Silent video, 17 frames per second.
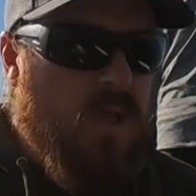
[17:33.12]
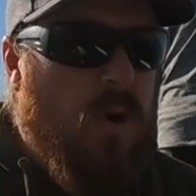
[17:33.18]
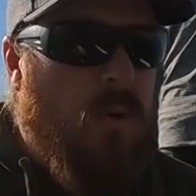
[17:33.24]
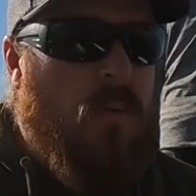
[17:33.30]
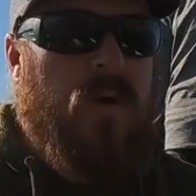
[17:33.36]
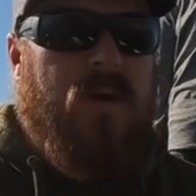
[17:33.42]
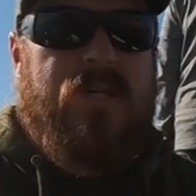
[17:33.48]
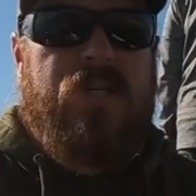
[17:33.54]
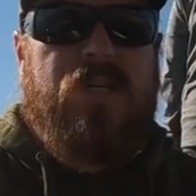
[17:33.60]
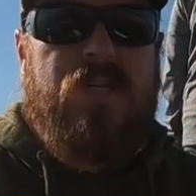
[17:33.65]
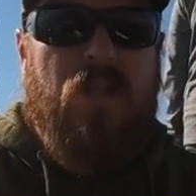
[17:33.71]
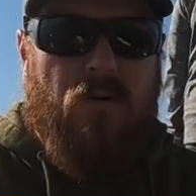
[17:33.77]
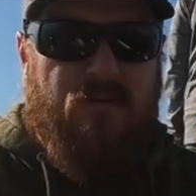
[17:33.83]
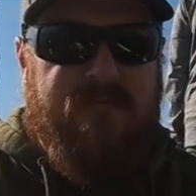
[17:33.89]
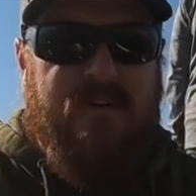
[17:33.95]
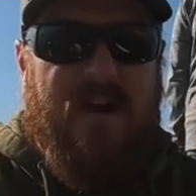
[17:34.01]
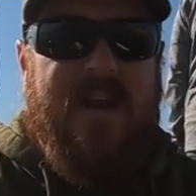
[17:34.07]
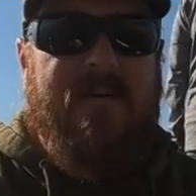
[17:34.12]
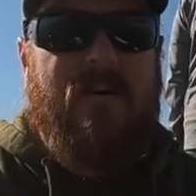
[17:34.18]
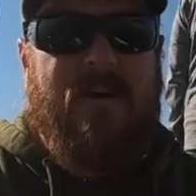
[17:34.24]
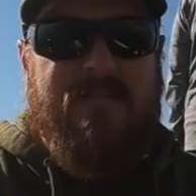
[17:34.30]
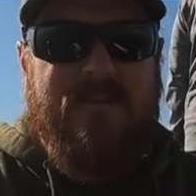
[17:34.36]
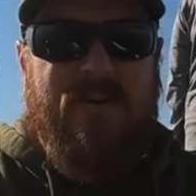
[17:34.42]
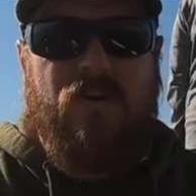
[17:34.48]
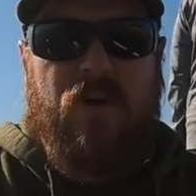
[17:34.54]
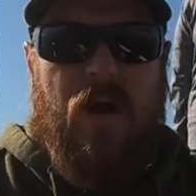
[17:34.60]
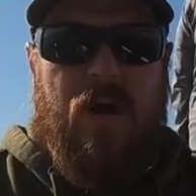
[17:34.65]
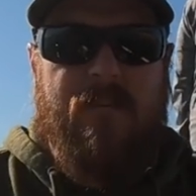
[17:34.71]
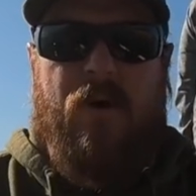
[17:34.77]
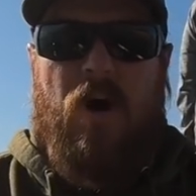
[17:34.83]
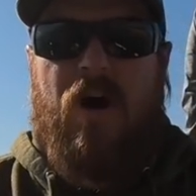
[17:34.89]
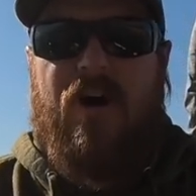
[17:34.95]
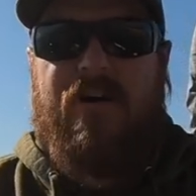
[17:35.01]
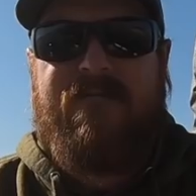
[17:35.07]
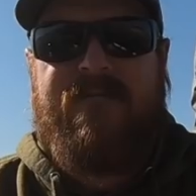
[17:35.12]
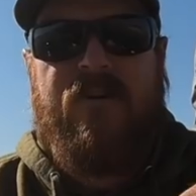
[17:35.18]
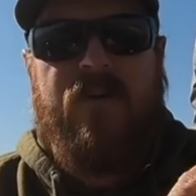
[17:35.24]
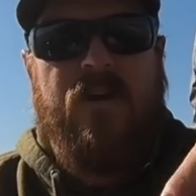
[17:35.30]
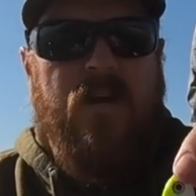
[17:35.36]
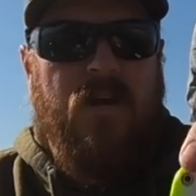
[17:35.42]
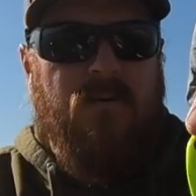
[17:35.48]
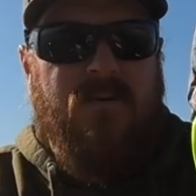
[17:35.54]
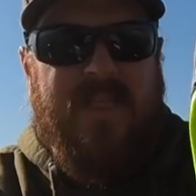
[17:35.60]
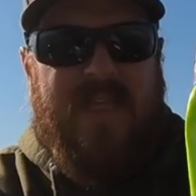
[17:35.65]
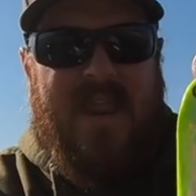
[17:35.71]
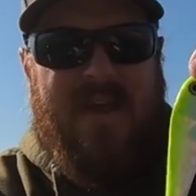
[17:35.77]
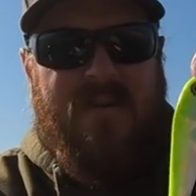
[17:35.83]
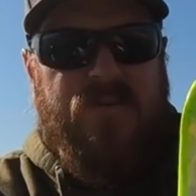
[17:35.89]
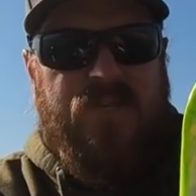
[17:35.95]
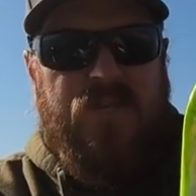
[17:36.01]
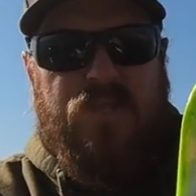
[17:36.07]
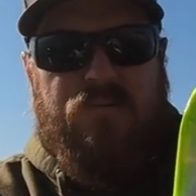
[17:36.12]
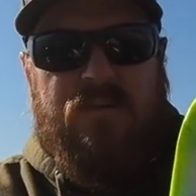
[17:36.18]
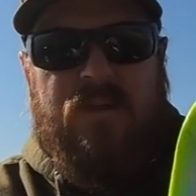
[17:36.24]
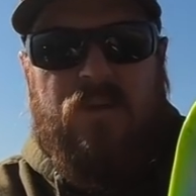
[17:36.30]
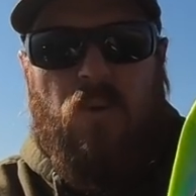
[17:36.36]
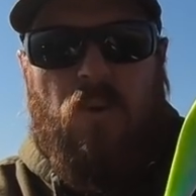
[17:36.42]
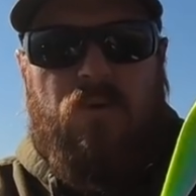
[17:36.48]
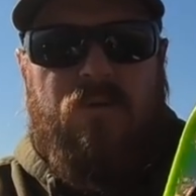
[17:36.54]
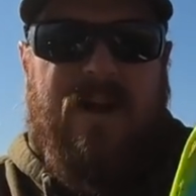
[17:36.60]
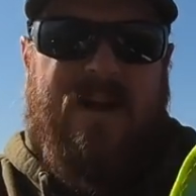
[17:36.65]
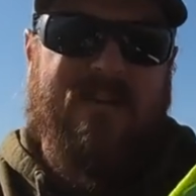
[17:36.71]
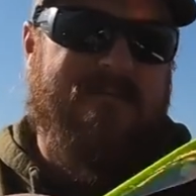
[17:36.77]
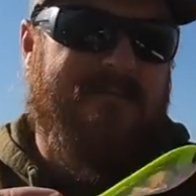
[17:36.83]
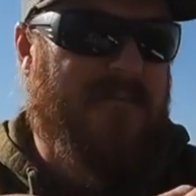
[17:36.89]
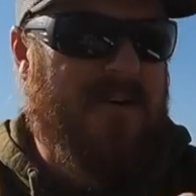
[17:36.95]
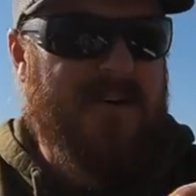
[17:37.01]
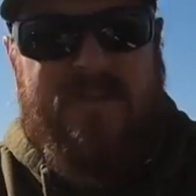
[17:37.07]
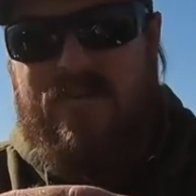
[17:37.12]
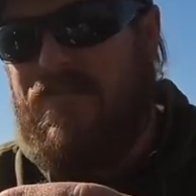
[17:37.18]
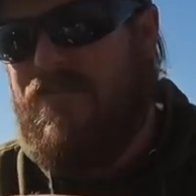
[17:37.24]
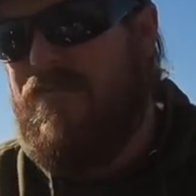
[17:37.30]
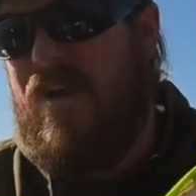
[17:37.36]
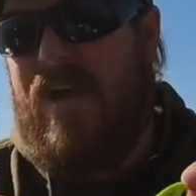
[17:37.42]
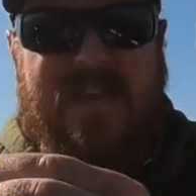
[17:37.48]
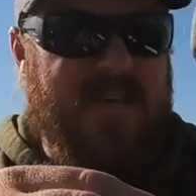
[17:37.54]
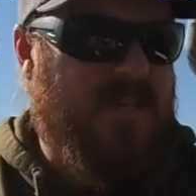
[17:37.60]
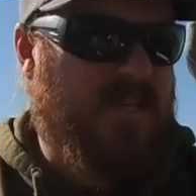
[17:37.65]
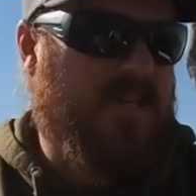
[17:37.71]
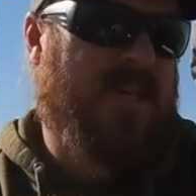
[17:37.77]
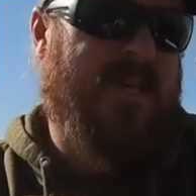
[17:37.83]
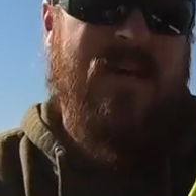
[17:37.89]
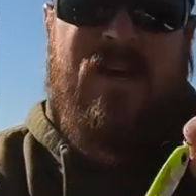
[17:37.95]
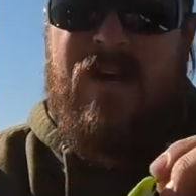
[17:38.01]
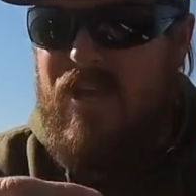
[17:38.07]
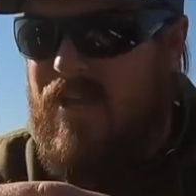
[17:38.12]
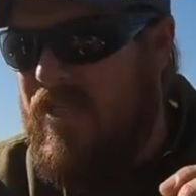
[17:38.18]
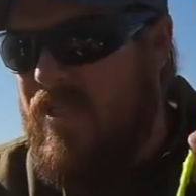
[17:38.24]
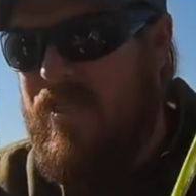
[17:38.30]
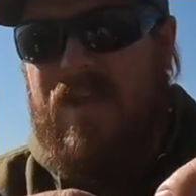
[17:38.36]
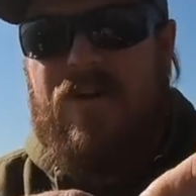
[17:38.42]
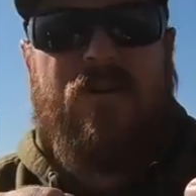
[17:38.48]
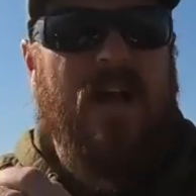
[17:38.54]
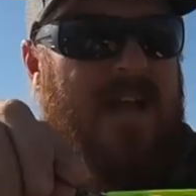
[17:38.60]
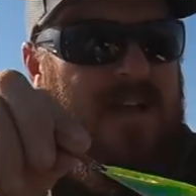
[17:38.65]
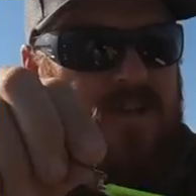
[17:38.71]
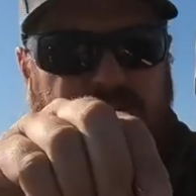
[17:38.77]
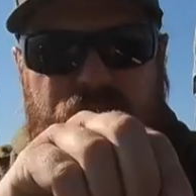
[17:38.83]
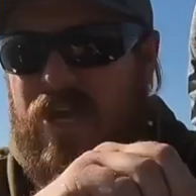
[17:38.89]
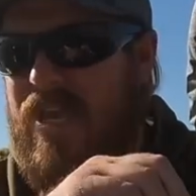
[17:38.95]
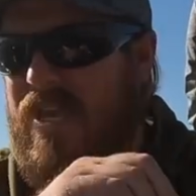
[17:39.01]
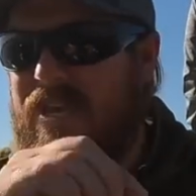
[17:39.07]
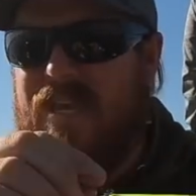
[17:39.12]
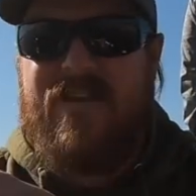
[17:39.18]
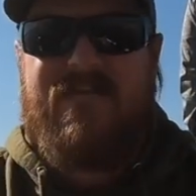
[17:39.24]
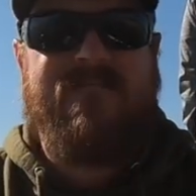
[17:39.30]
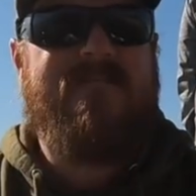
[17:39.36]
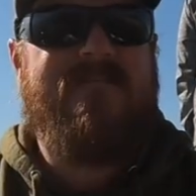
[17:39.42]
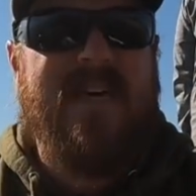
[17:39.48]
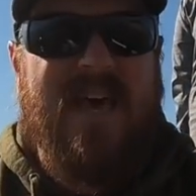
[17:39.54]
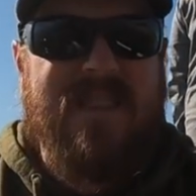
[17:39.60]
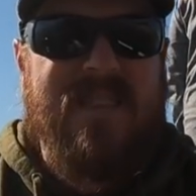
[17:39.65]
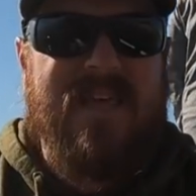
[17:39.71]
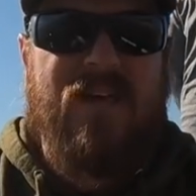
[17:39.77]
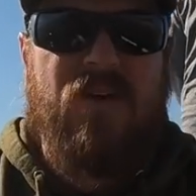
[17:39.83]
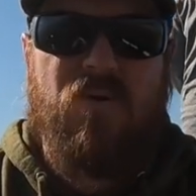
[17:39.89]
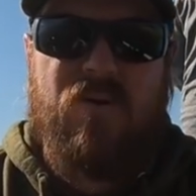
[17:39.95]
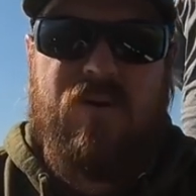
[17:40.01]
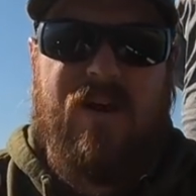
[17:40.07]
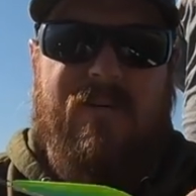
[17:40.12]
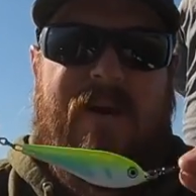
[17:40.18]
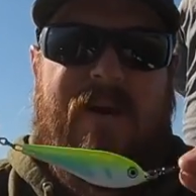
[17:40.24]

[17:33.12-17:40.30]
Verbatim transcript: don't want to slow fight them up. They'll come off. With an ounce and three quarter out in front of their face, their head shaking, that thing will come